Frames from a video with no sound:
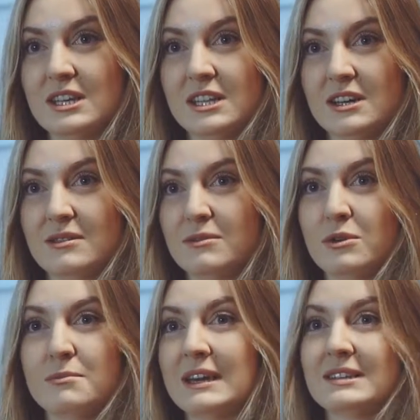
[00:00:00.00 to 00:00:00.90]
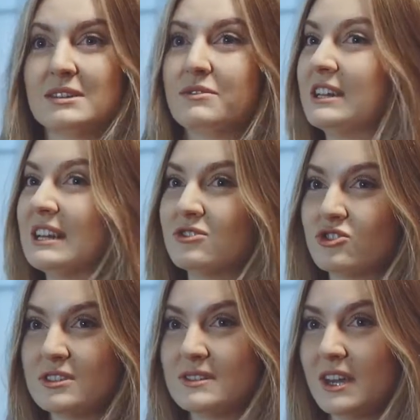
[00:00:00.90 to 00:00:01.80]
you know what makes it really
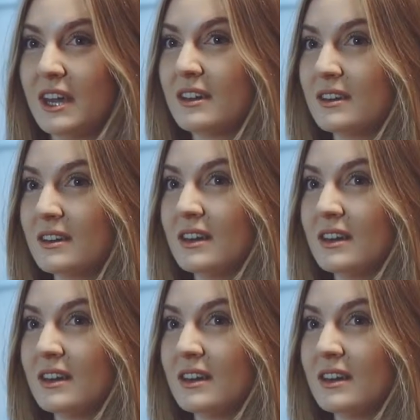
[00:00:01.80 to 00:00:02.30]
interesting